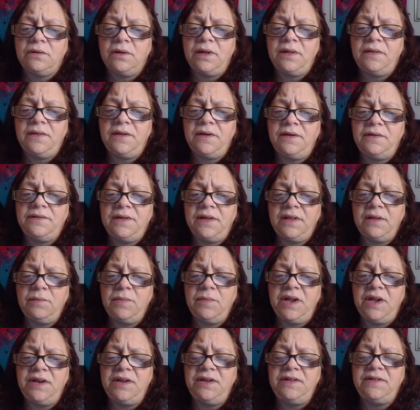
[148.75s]
and they're telling
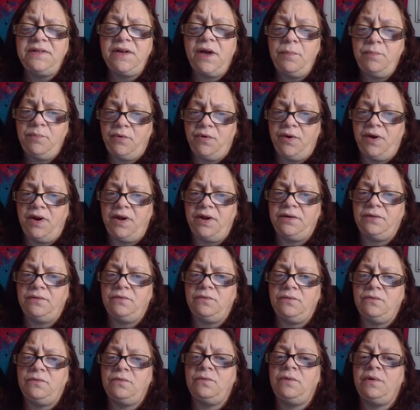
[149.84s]
me I need to upgrade.
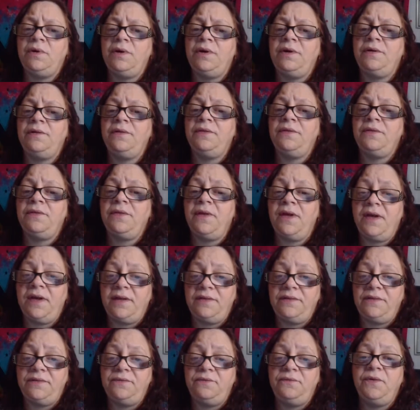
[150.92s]
Well,
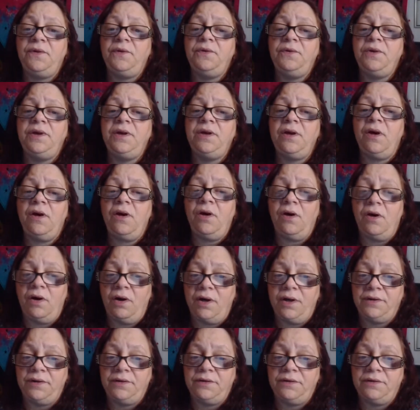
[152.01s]
that's very
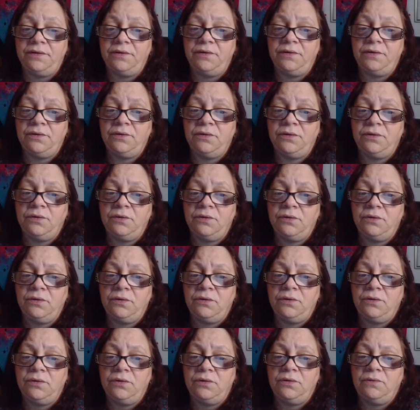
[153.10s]
odd.
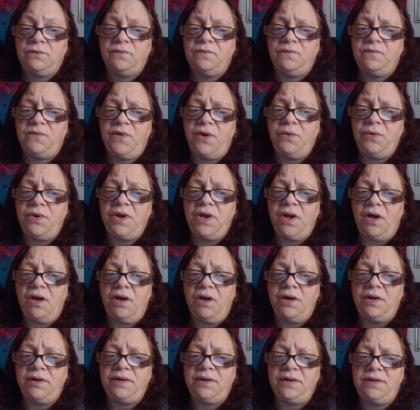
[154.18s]
Very
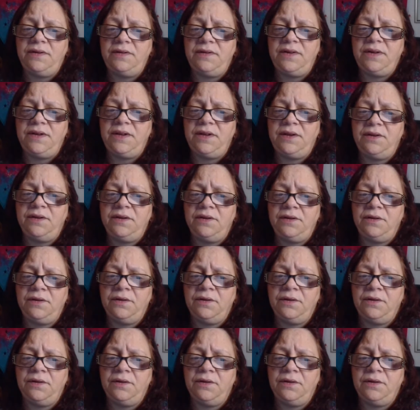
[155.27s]
odd indeed.